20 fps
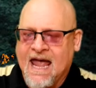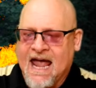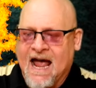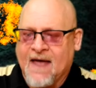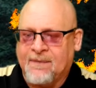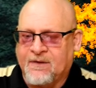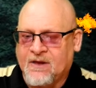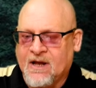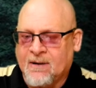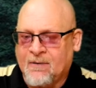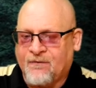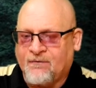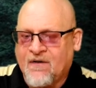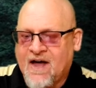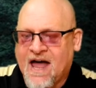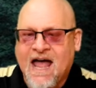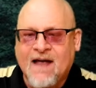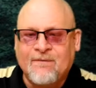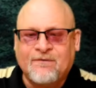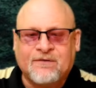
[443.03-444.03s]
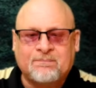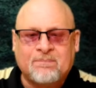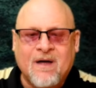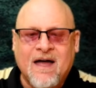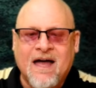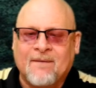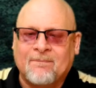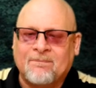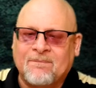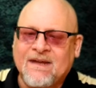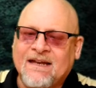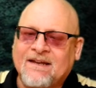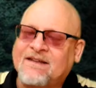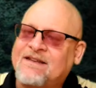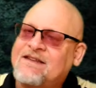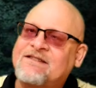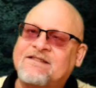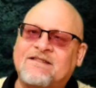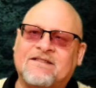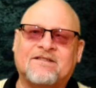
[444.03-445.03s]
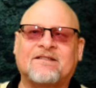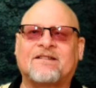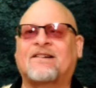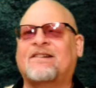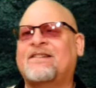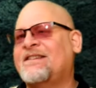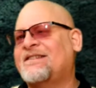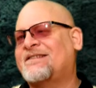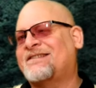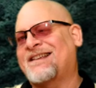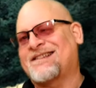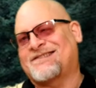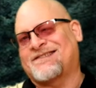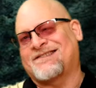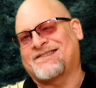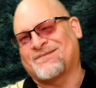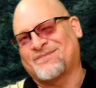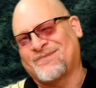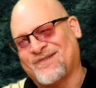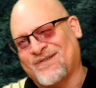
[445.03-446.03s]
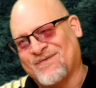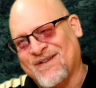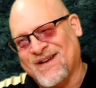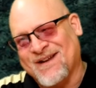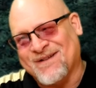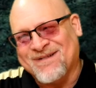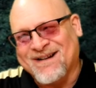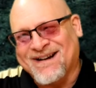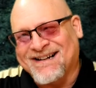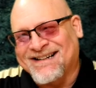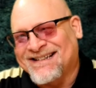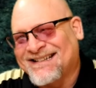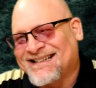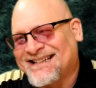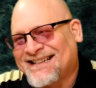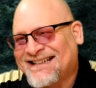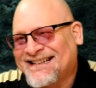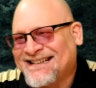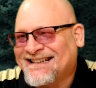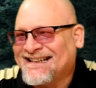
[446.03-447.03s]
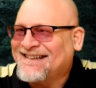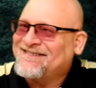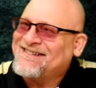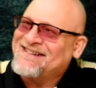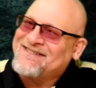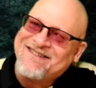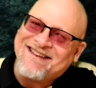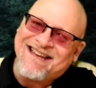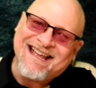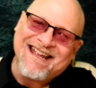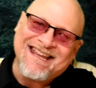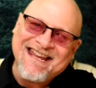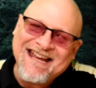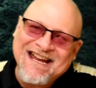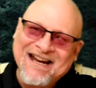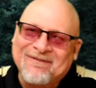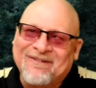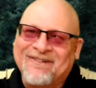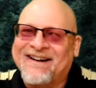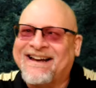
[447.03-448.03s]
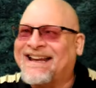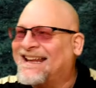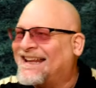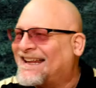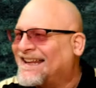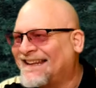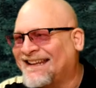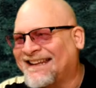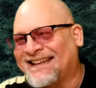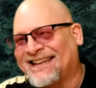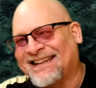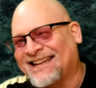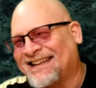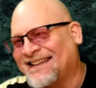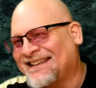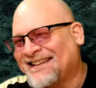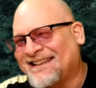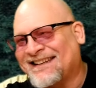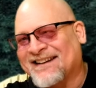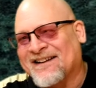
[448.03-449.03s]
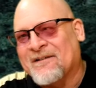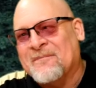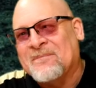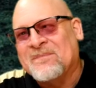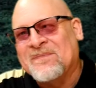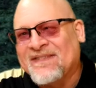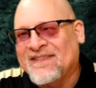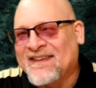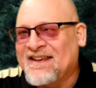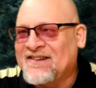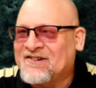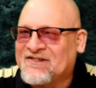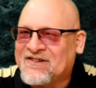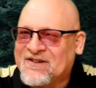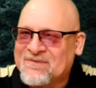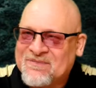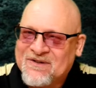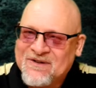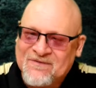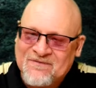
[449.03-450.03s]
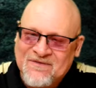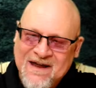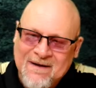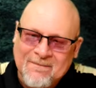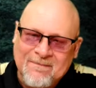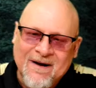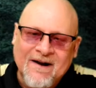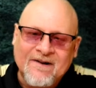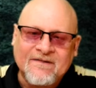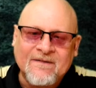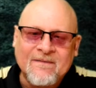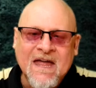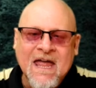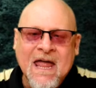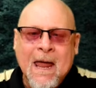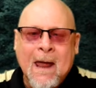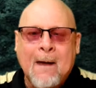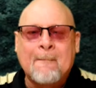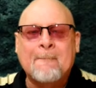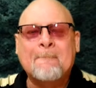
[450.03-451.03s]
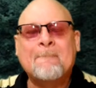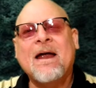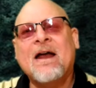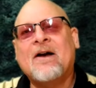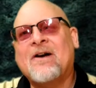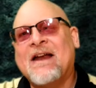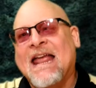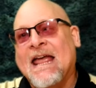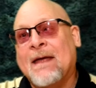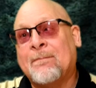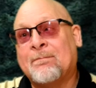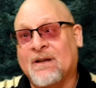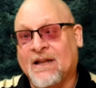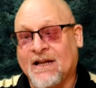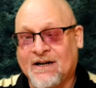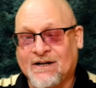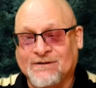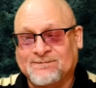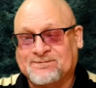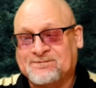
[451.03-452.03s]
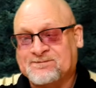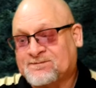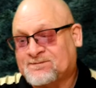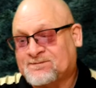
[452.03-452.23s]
At the number 5 spot, and these are not just some good vampires. I mean, if you like Camarilla, these are some good vampires. Marianne Blair,